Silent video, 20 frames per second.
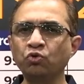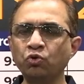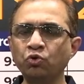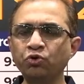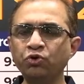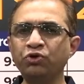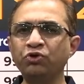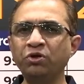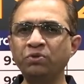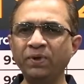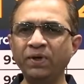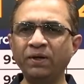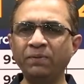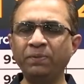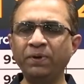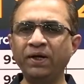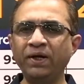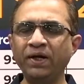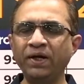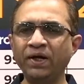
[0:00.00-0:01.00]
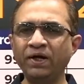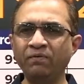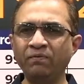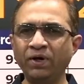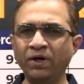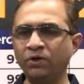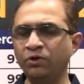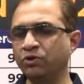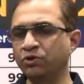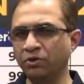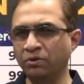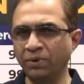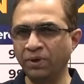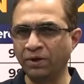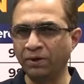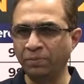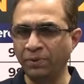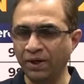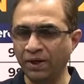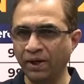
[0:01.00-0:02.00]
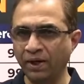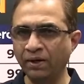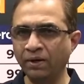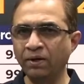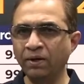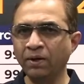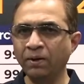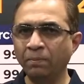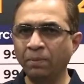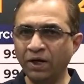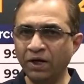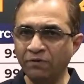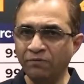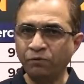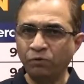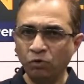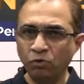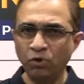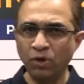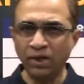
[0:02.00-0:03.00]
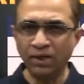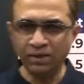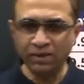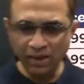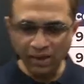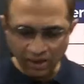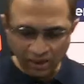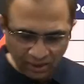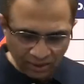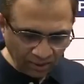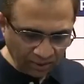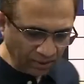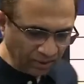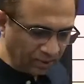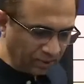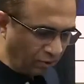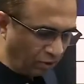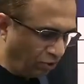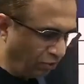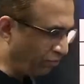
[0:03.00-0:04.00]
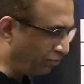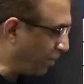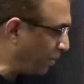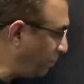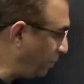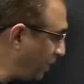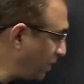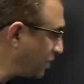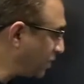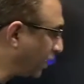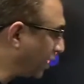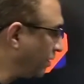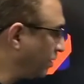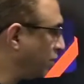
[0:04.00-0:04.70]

who should be repeating and why you should be repeating. But if you are thinking of repeating,